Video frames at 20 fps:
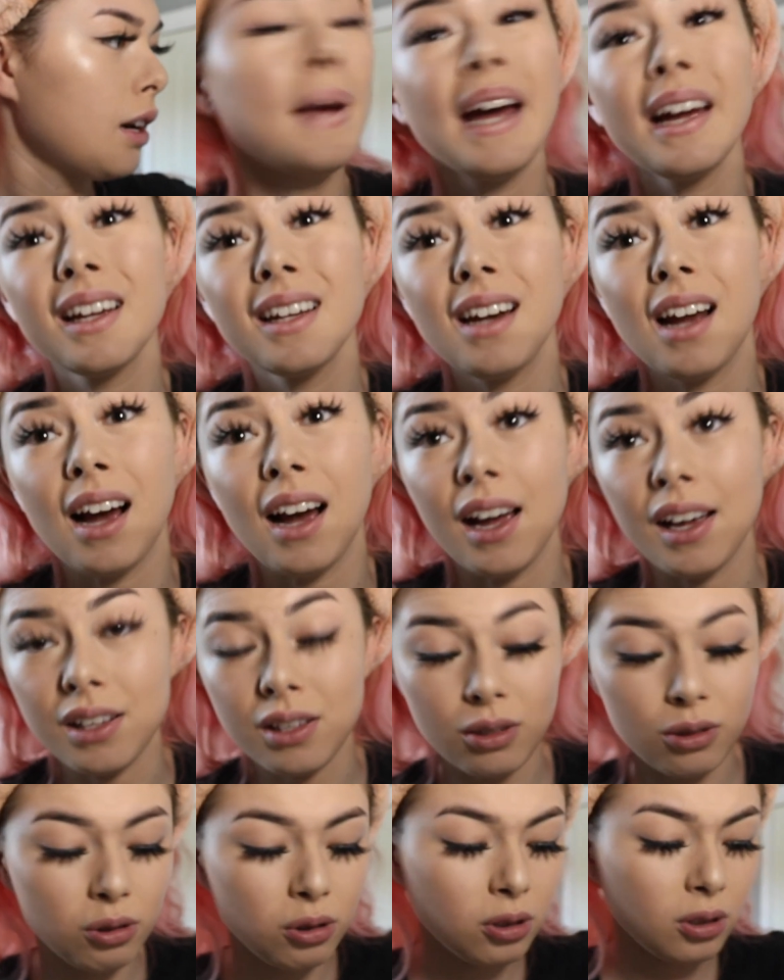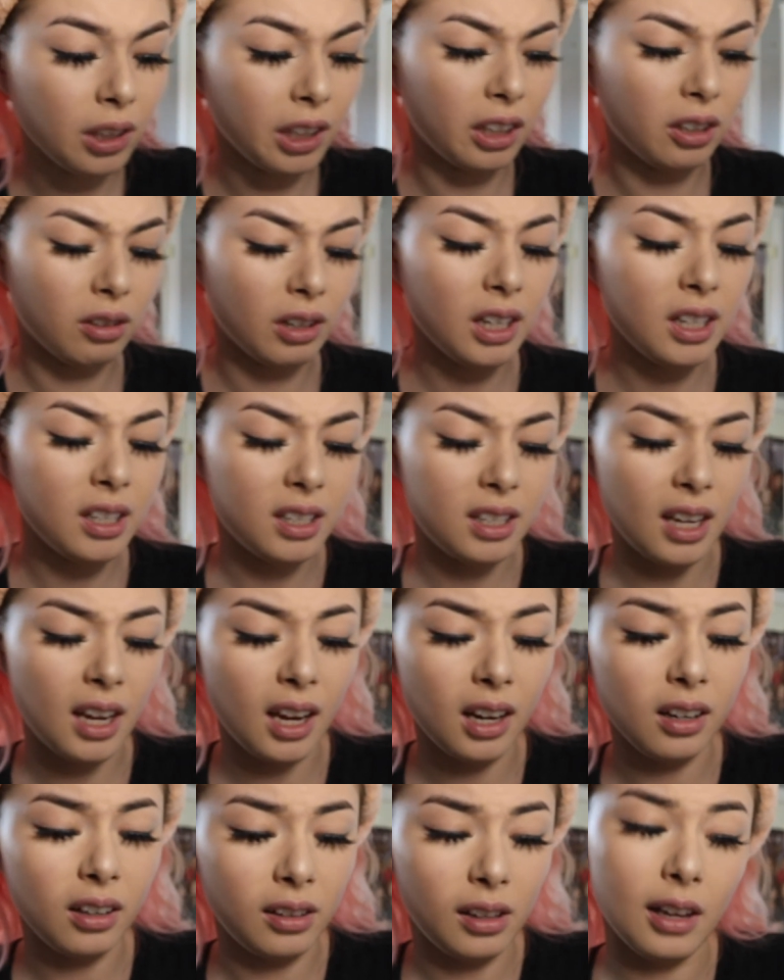Back in high school, like grade
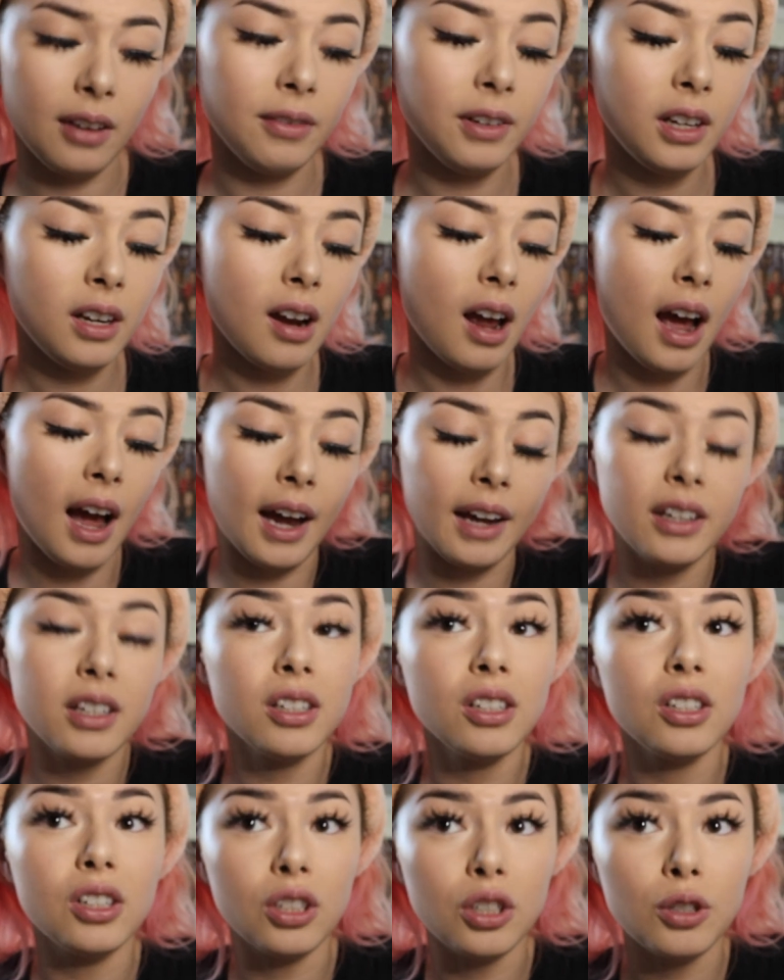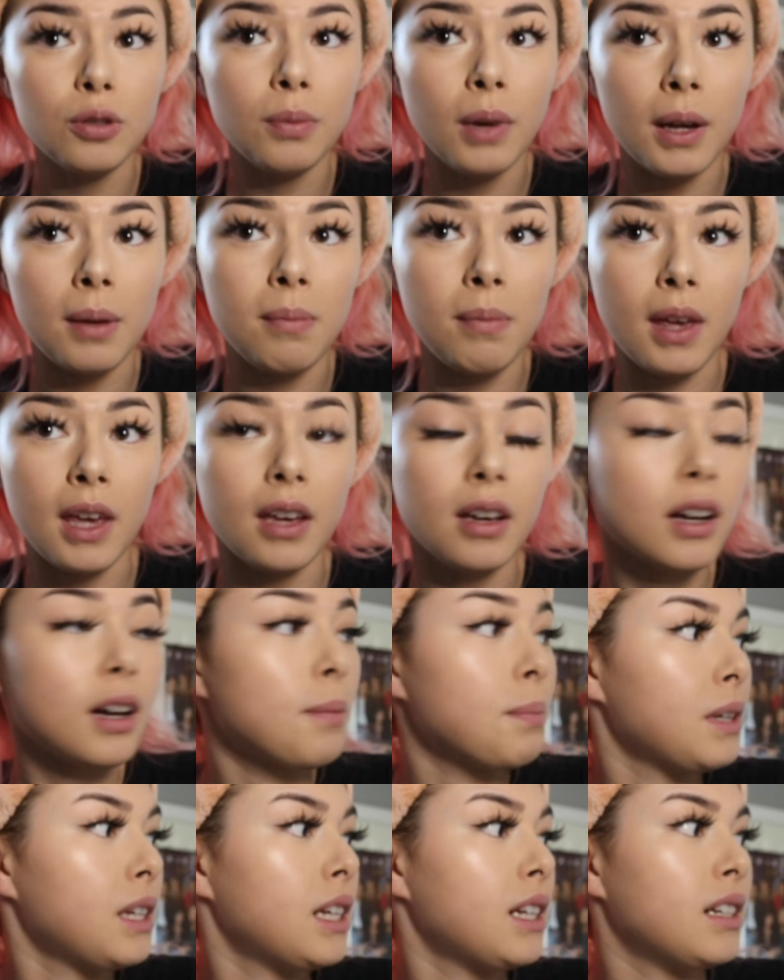10, 11, I could do my
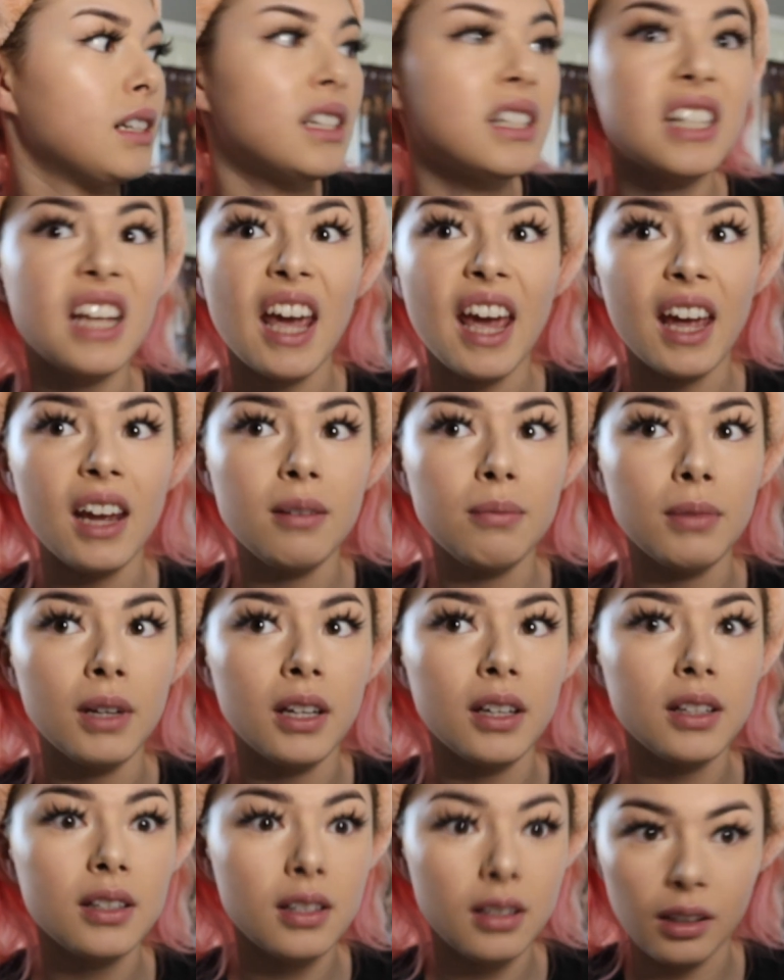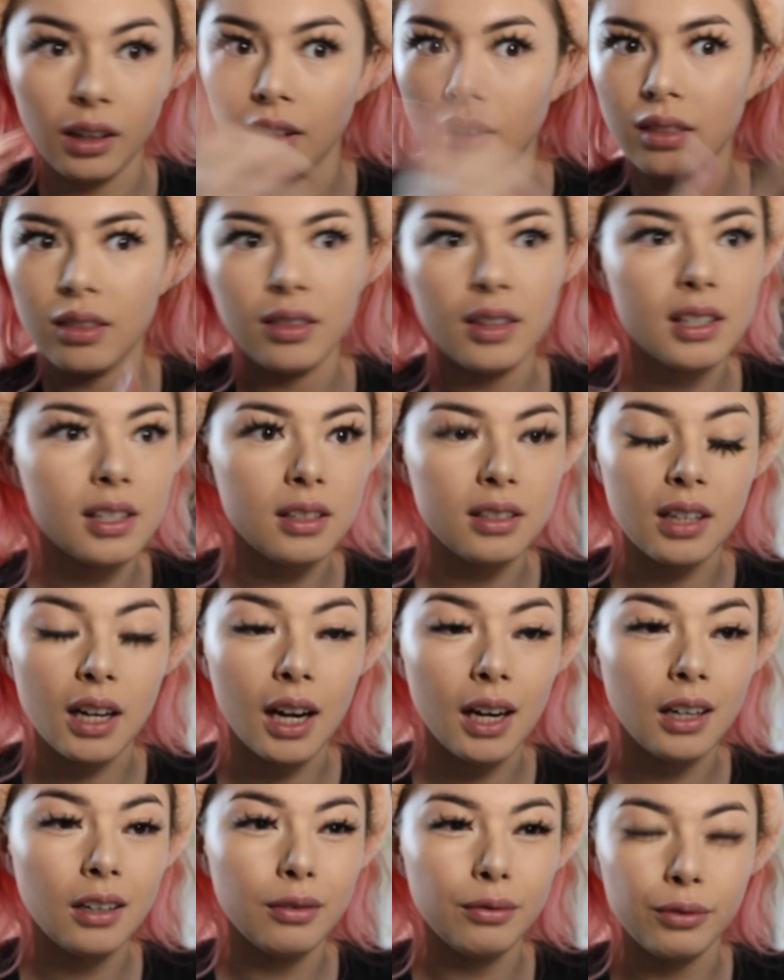makeup in 10 minutes, like this
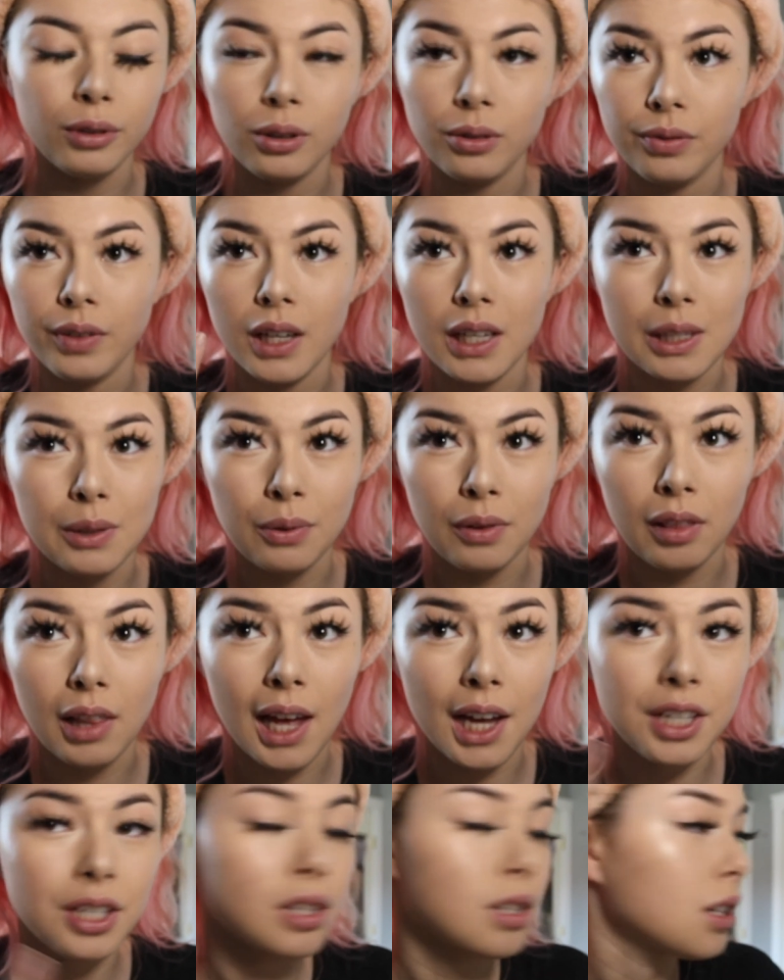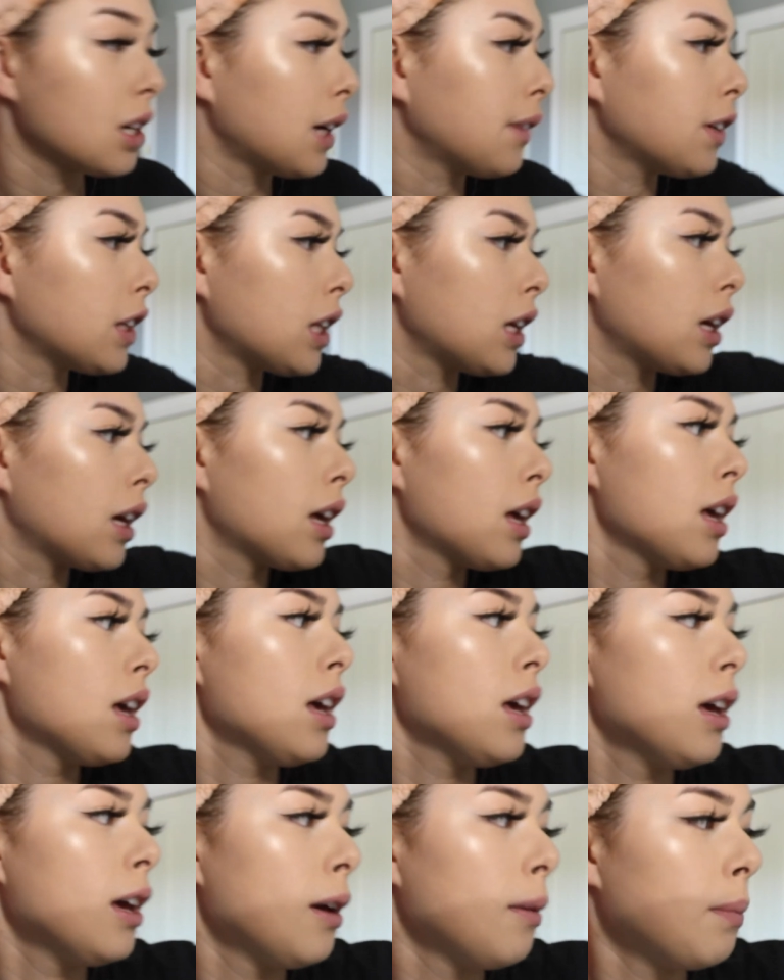entire full face with lashes and everything,
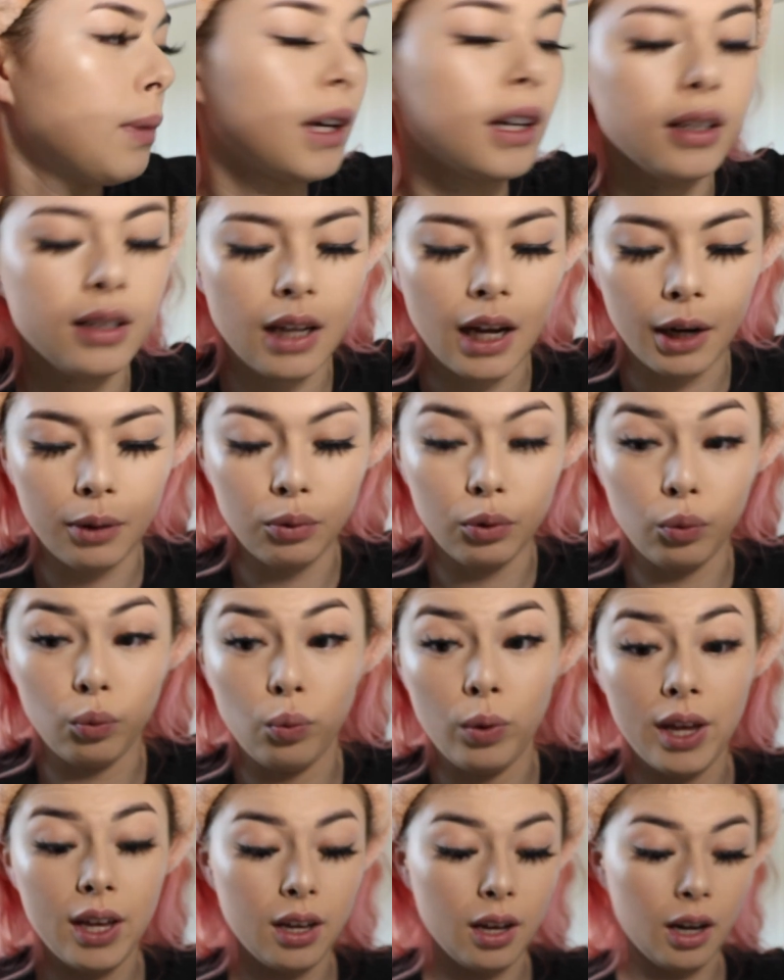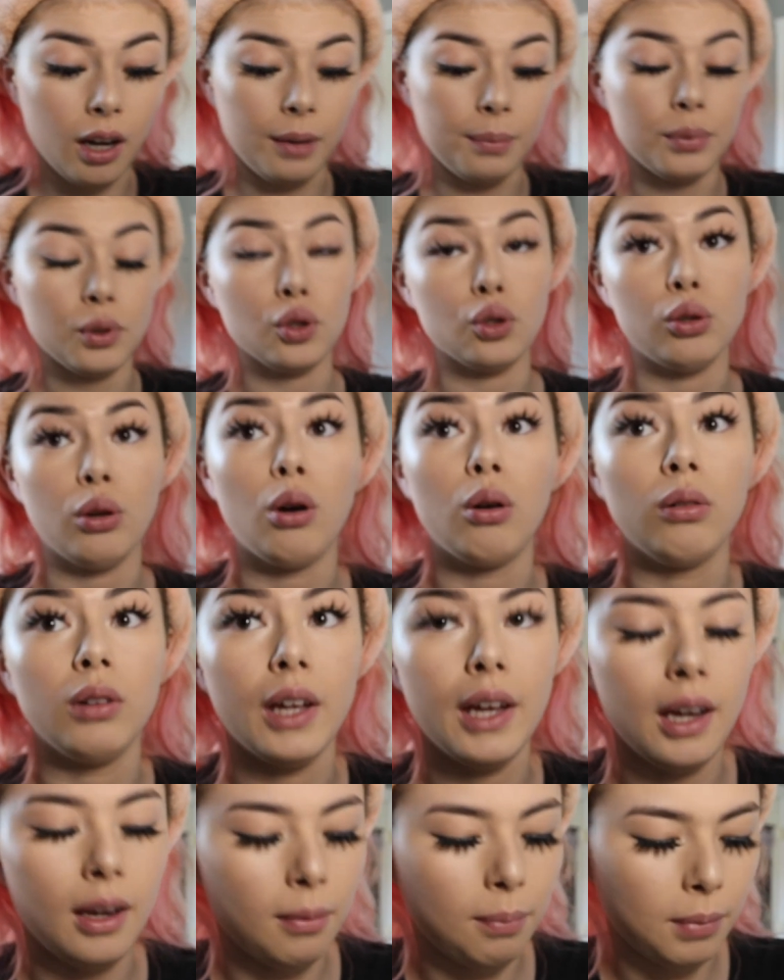because I would wake up so
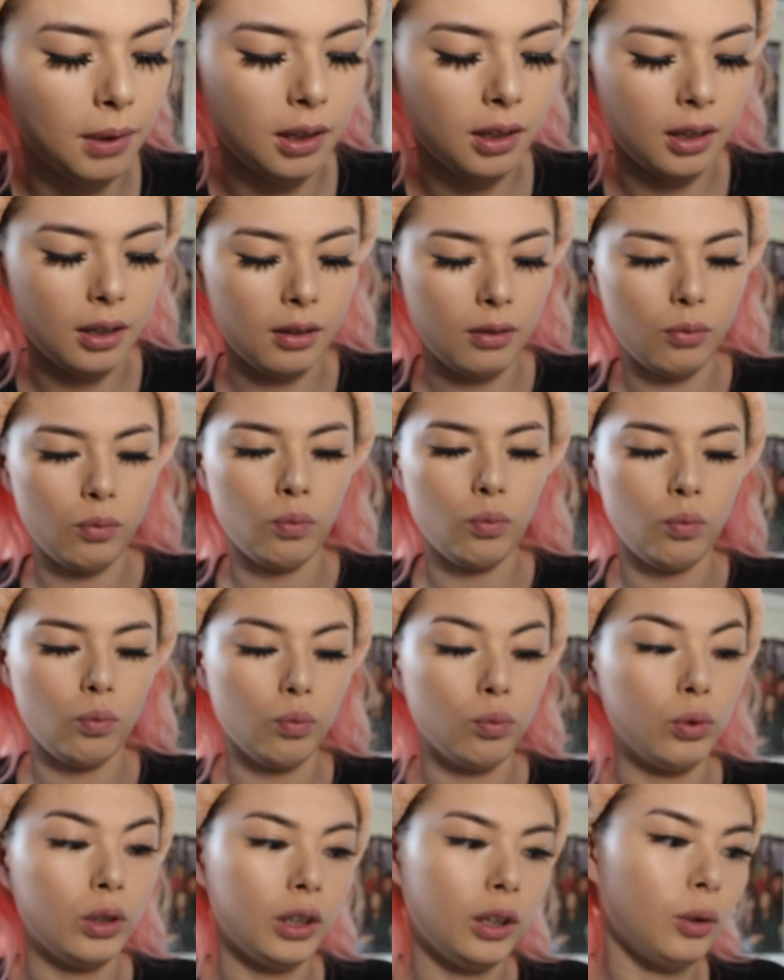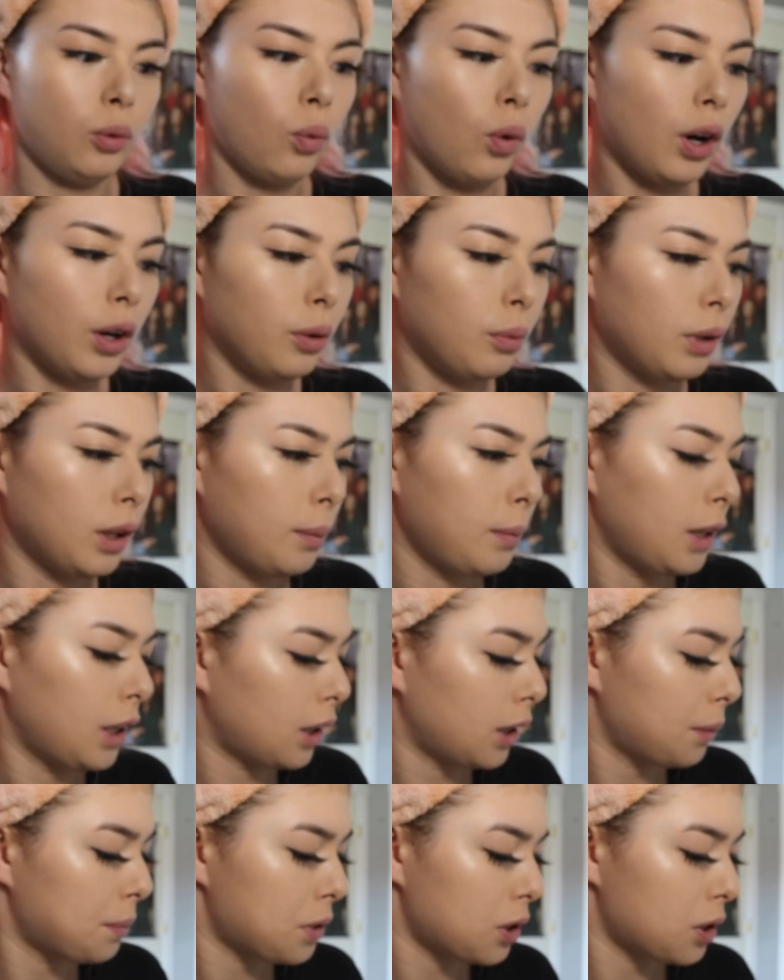late, but then really want to wear makeup.